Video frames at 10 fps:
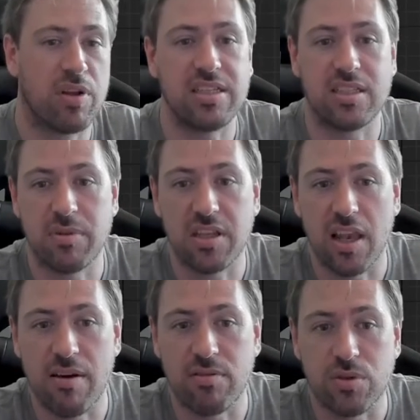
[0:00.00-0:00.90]
place them in the
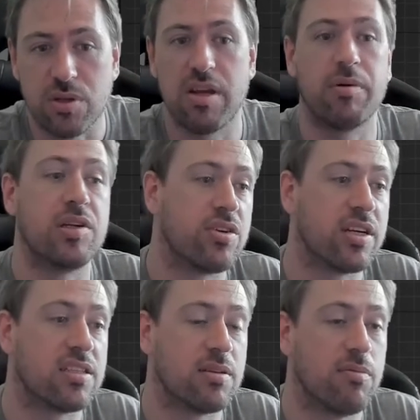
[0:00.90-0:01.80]
level to be able to
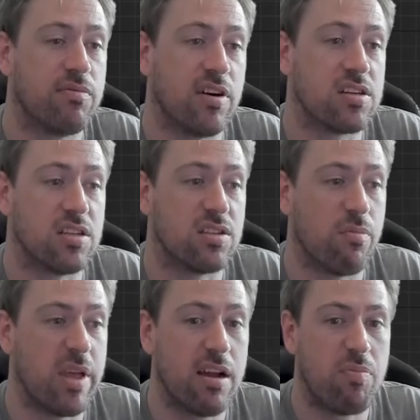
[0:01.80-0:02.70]
trigger some functions
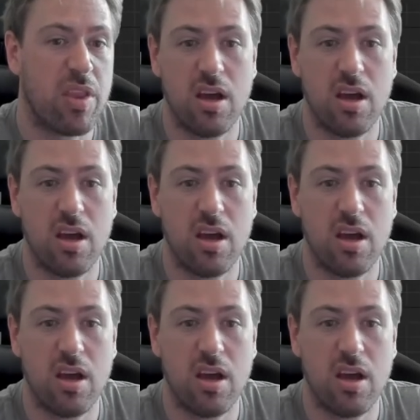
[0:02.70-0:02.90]
from there.